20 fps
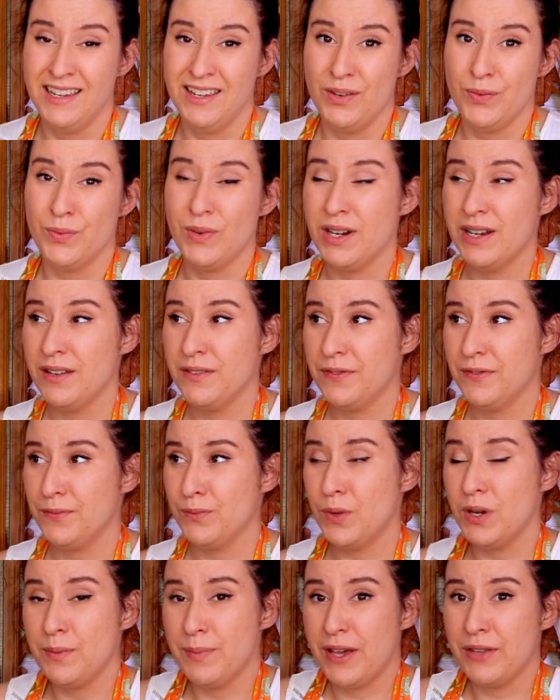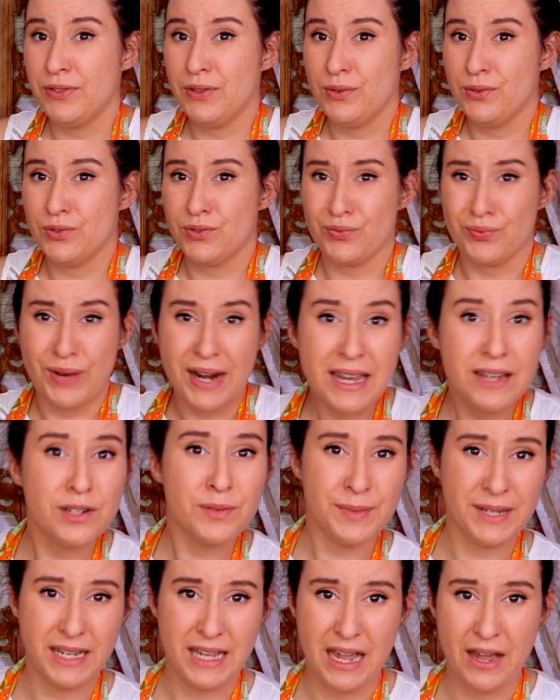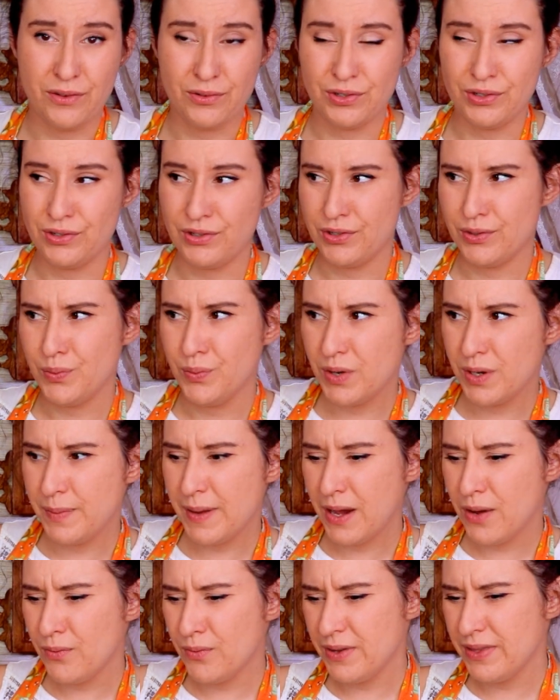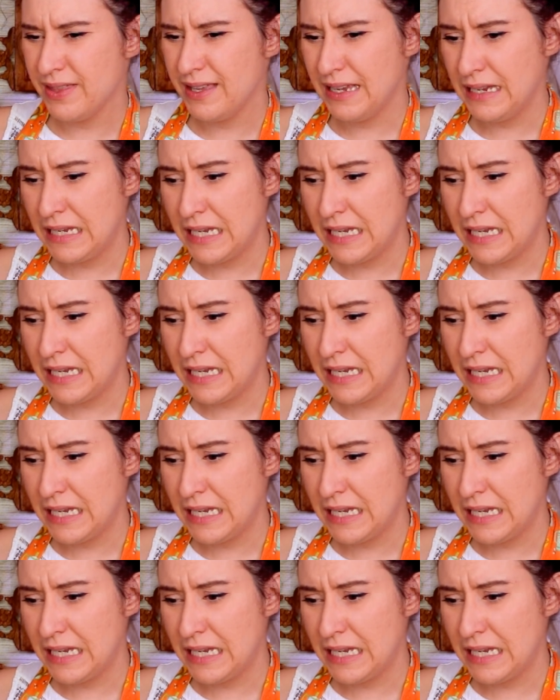What about those random encounters? What about when they